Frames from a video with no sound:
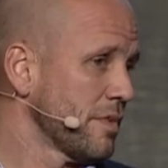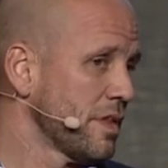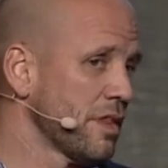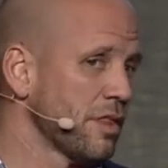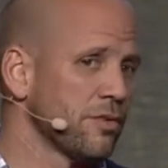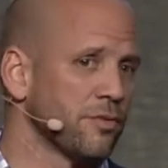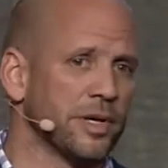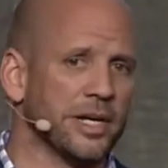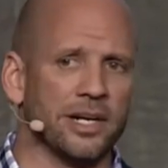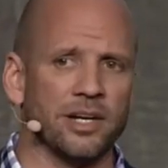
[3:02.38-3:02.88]

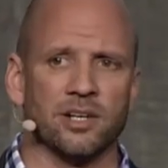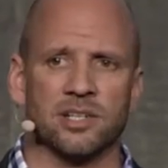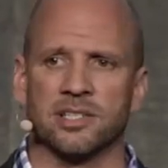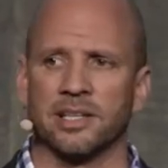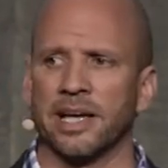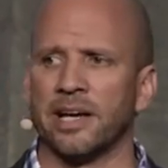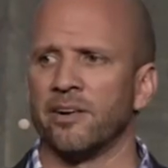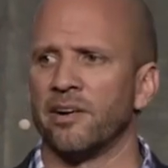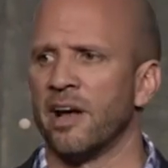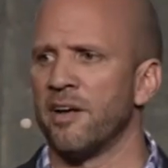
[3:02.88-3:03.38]
Three years
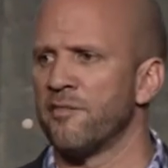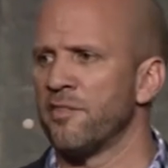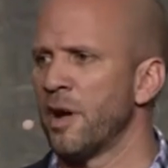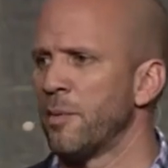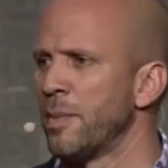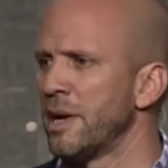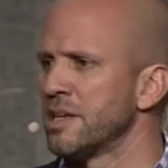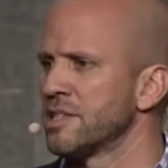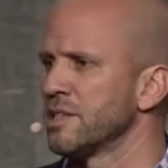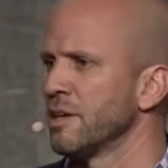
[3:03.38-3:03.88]
later, I found
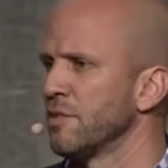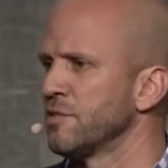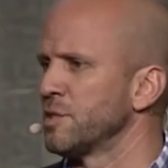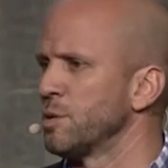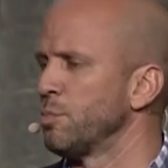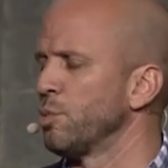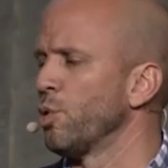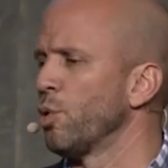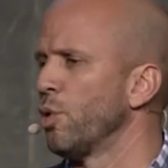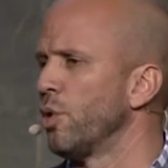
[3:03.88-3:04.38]
myself
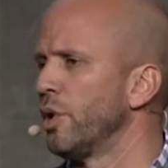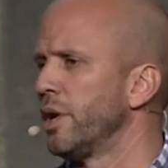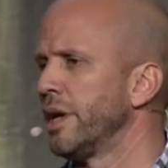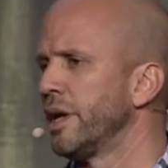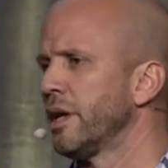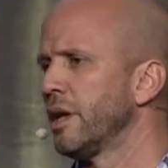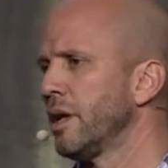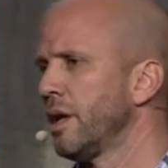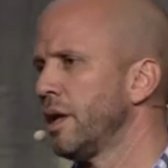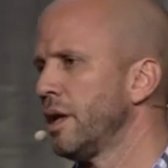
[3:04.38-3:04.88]
deployed
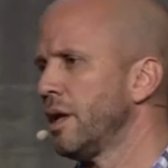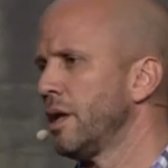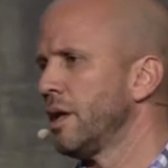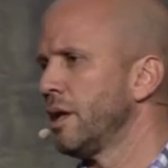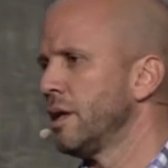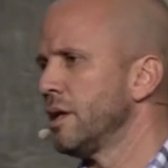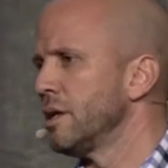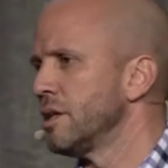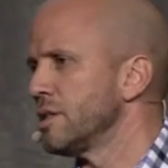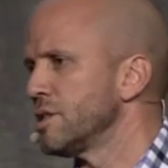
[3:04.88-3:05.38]

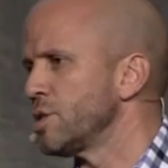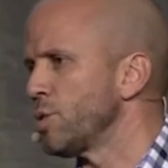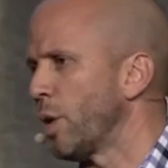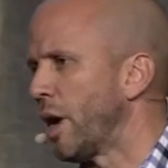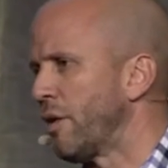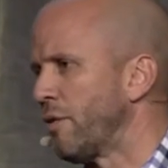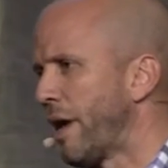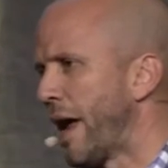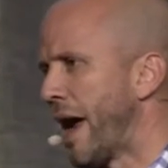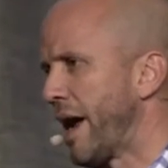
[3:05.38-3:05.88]
to
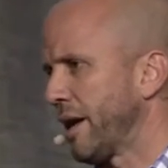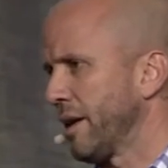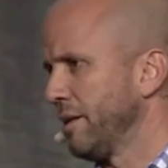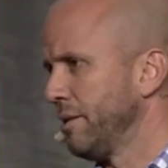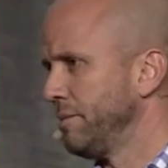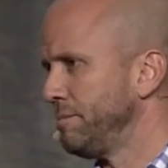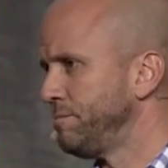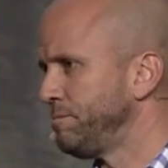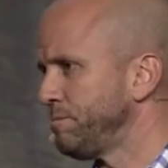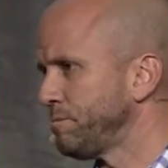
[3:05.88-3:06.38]
Iraq.
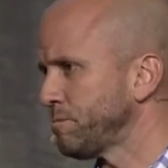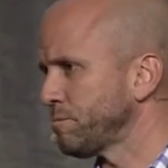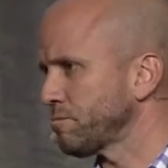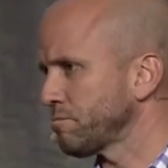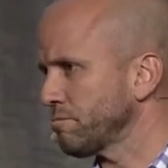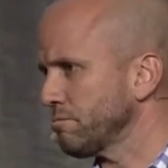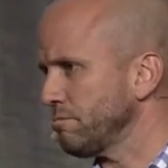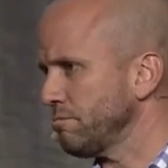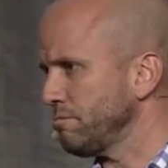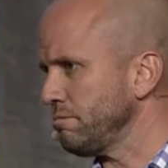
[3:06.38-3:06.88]

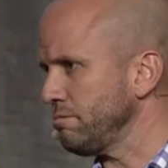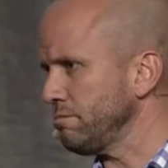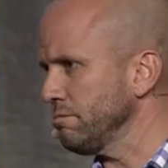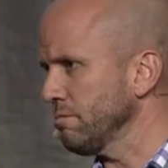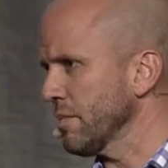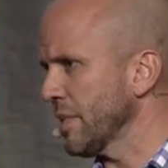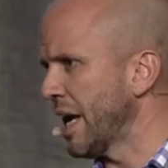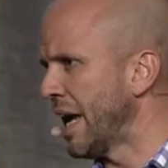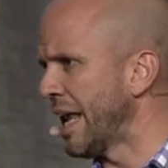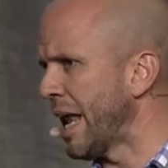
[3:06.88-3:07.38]

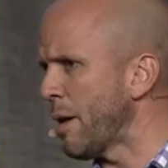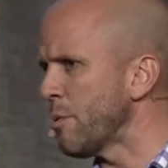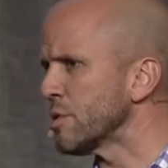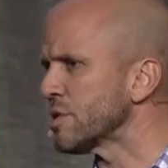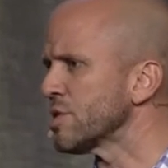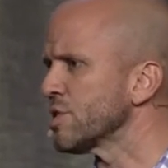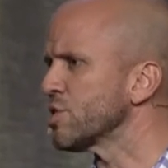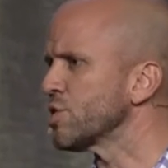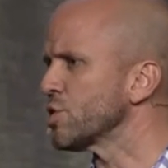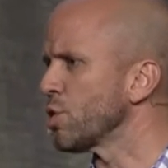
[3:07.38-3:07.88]
And I was
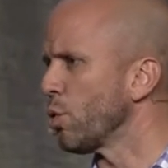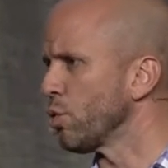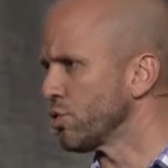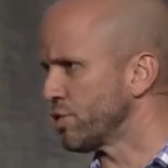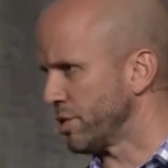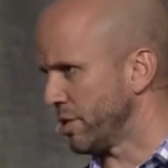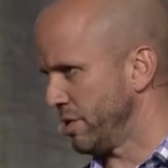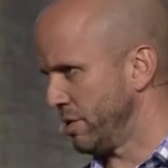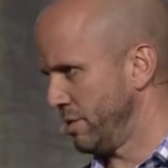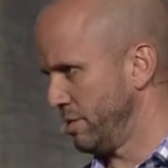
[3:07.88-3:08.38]
a
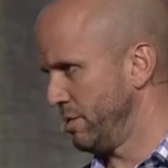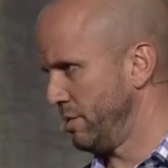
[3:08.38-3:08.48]
soldier.